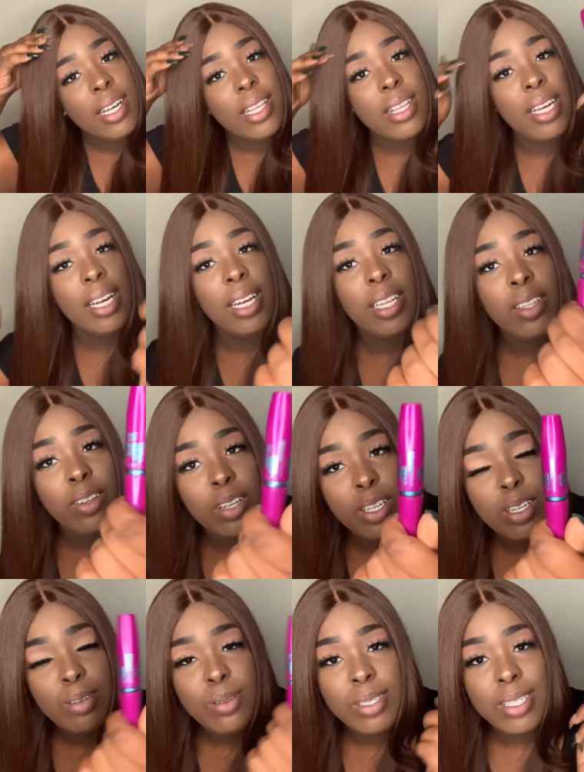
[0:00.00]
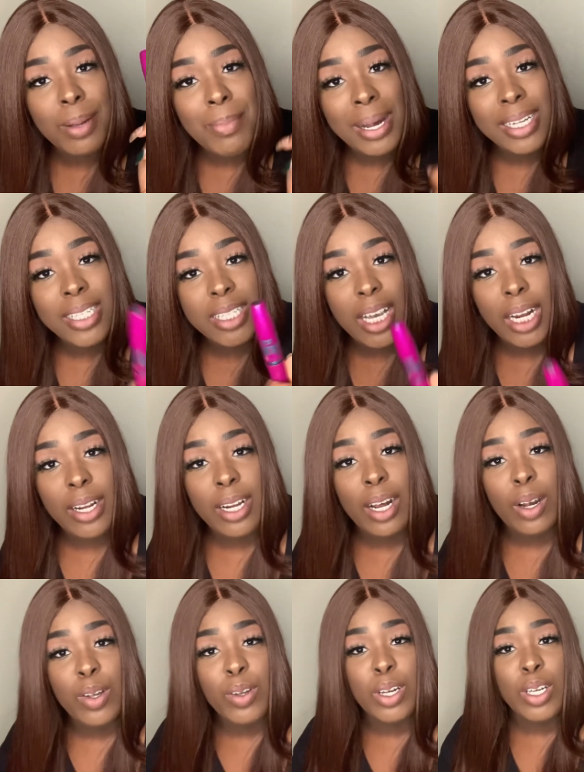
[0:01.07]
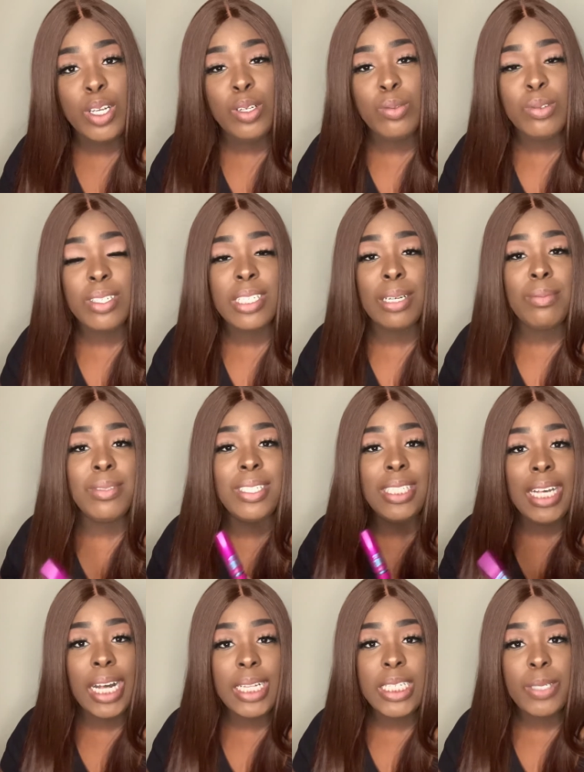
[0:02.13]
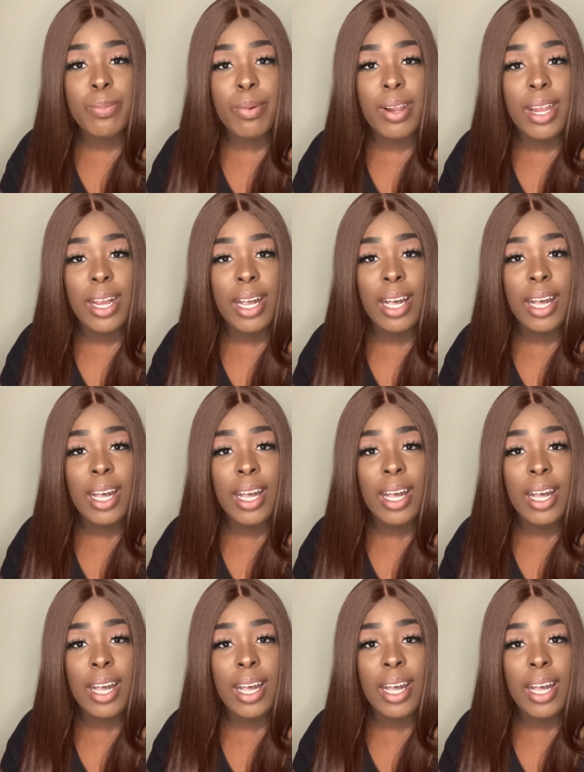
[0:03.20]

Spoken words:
Then you can use some mascara, or you can use some tint spray.